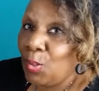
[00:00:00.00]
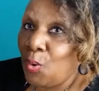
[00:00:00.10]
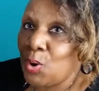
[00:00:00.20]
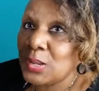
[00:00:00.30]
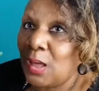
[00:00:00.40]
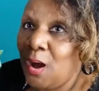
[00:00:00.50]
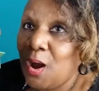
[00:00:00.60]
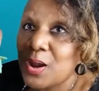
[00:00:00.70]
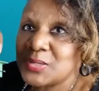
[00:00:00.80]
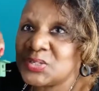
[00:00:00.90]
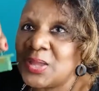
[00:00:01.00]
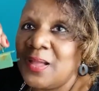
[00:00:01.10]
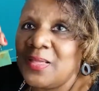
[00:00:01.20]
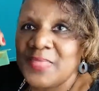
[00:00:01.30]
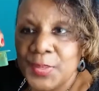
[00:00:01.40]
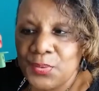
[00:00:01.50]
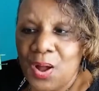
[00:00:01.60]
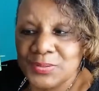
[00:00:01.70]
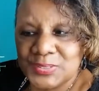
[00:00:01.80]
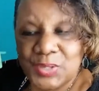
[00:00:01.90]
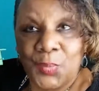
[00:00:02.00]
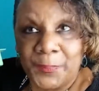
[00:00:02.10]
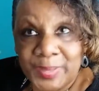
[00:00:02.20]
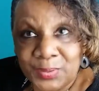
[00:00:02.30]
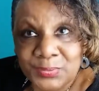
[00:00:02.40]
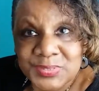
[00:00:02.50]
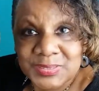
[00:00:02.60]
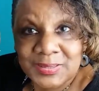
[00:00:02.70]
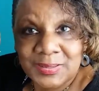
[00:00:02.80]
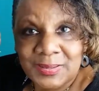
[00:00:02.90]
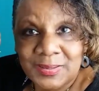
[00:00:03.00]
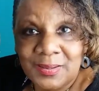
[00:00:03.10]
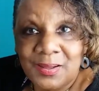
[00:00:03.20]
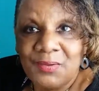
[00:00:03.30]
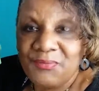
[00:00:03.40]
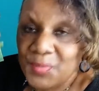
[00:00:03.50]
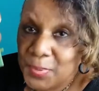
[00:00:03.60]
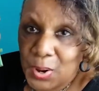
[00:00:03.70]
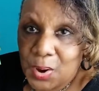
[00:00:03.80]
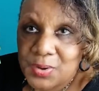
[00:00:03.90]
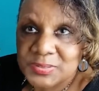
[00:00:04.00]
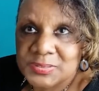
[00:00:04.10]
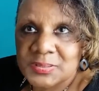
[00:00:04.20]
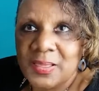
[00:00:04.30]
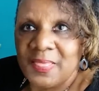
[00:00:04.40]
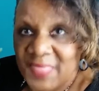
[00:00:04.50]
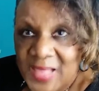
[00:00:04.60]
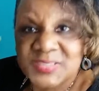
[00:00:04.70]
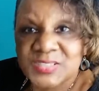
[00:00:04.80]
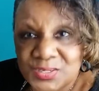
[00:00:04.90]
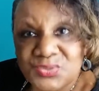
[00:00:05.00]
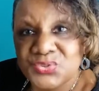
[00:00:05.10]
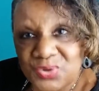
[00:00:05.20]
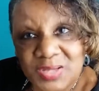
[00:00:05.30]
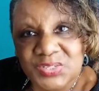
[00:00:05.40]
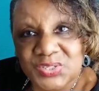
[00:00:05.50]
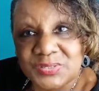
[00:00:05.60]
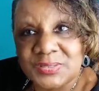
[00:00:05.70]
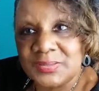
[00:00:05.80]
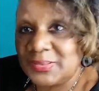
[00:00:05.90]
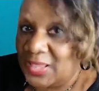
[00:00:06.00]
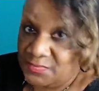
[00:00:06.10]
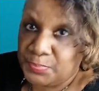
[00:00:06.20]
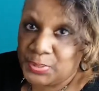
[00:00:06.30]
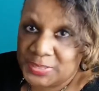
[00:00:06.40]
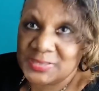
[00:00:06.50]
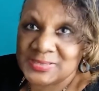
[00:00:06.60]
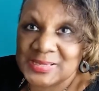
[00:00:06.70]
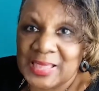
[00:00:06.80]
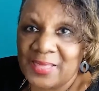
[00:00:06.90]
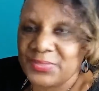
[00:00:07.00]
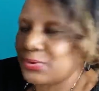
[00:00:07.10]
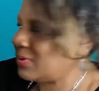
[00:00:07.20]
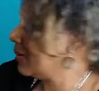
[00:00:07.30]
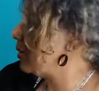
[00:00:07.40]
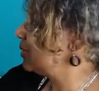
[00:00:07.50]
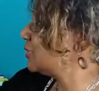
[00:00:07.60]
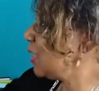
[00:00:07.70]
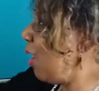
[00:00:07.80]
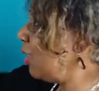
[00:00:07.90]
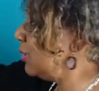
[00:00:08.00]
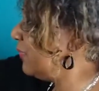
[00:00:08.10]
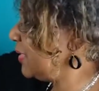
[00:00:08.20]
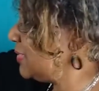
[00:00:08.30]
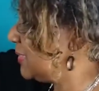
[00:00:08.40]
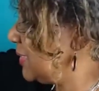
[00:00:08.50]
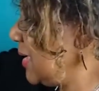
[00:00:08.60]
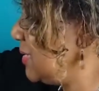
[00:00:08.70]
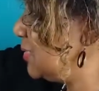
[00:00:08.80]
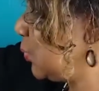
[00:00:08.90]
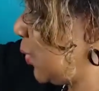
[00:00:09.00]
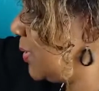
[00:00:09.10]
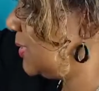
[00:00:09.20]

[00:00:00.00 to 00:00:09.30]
or large, that are also built for birds. That's construction. They put it together. So all of these things work